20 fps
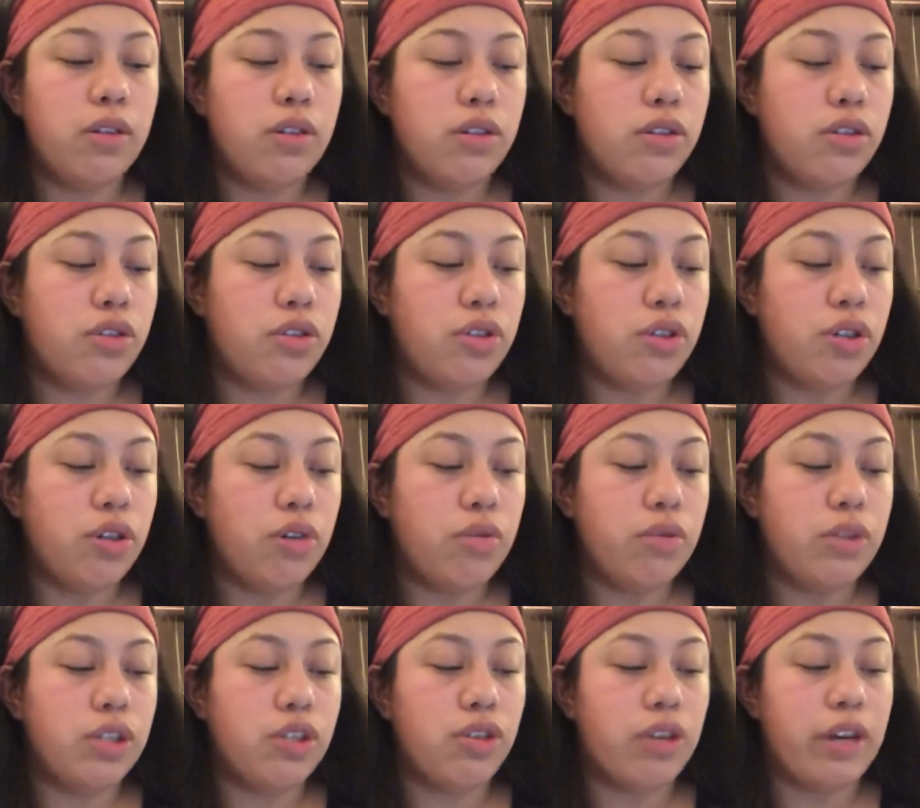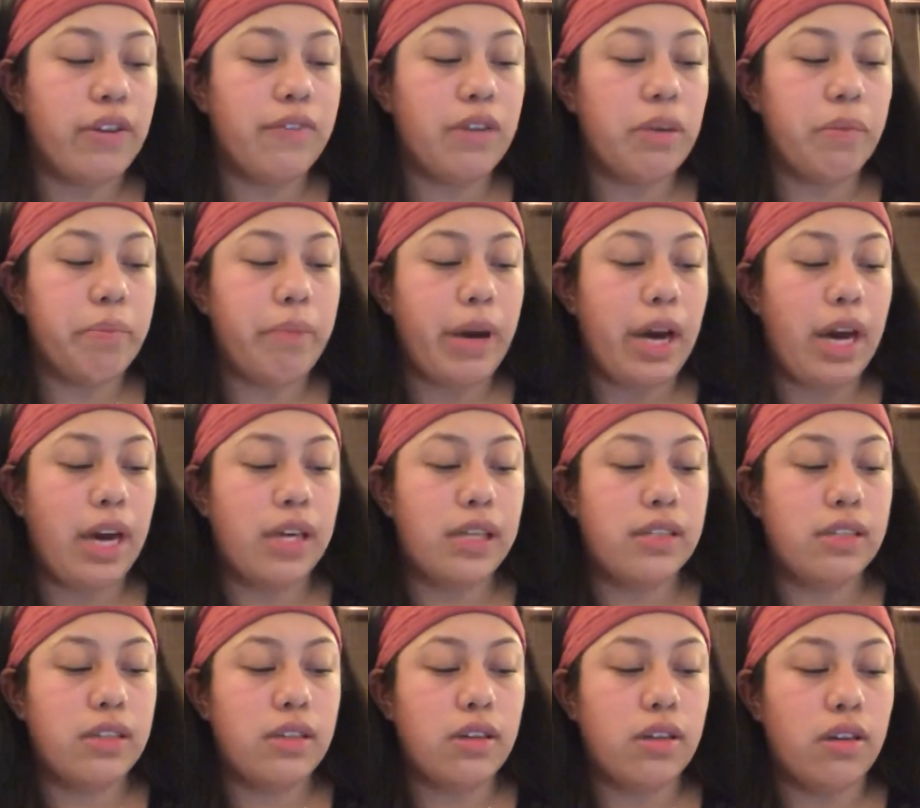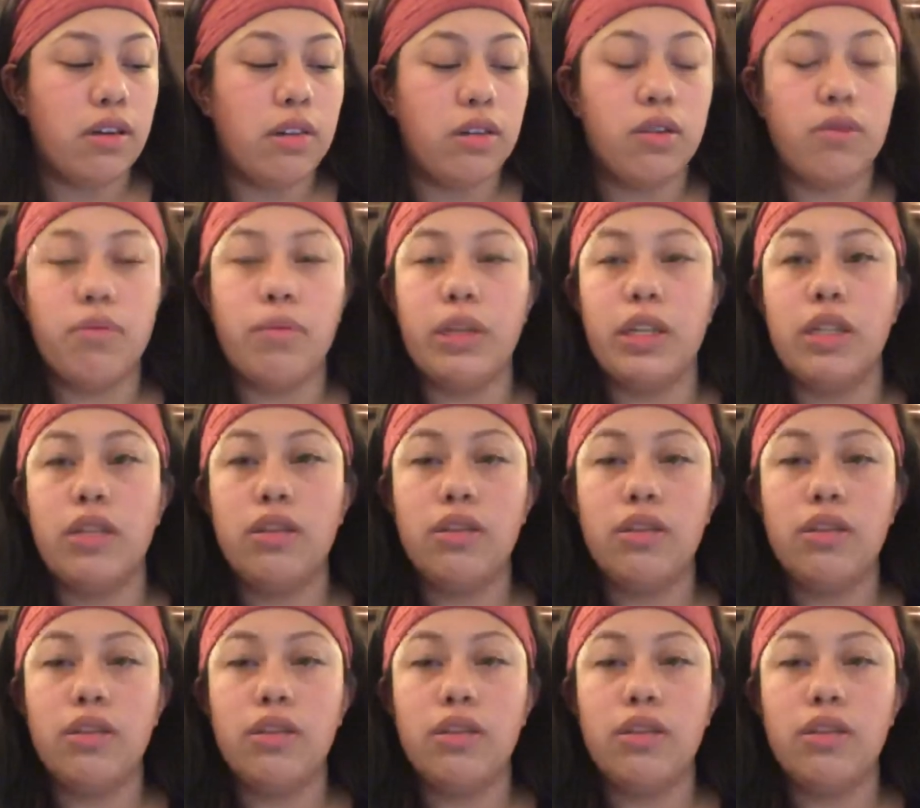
Snow was driving past on the wind.